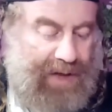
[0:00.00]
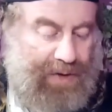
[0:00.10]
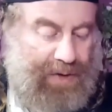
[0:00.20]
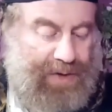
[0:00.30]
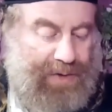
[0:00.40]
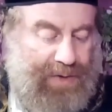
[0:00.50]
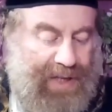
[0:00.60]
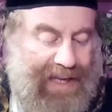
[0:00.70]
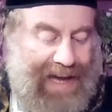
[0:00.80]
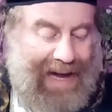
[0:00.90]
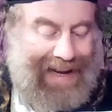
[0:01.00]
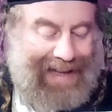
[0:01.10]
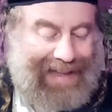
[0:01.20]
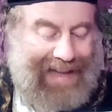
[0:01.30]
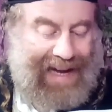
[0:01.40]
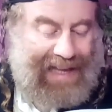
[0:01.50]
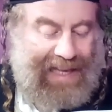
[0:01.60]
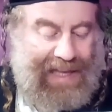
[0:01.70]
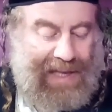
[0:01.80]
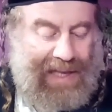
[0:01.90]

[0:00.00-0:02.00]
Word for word: nor should he recline in,